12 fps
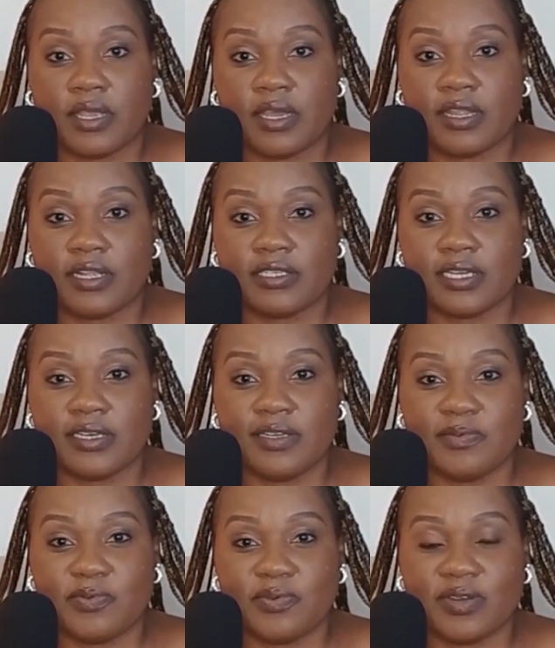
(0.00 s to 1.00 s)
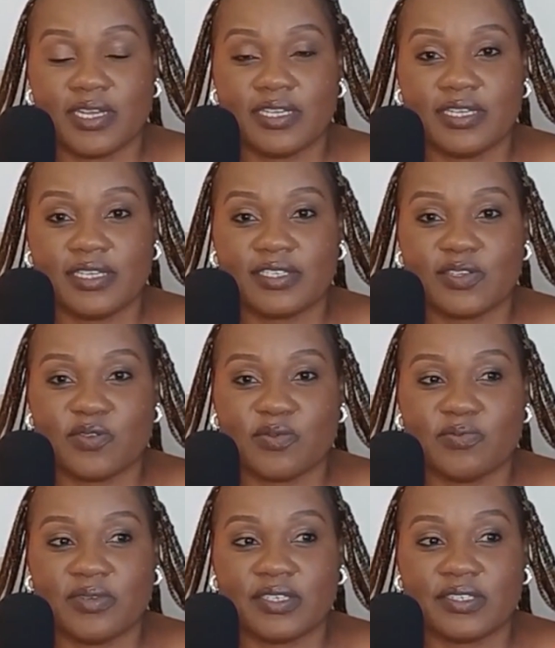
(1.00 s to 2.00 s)
Yeah, that's a deep word, eh?
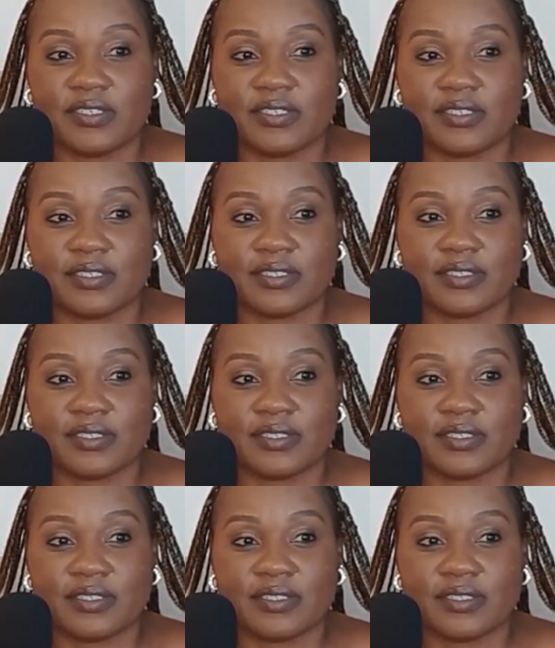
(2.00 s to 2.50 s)
Snobbish.